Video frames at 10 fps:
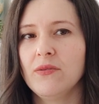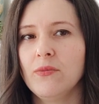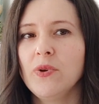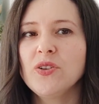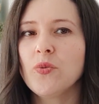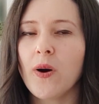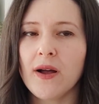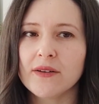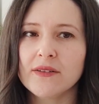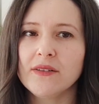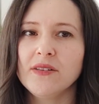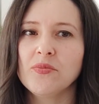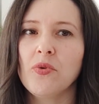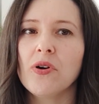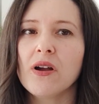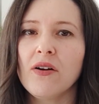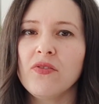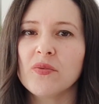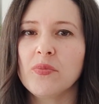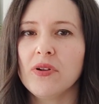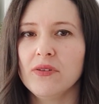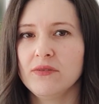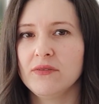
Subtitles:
Which one is more comfortable?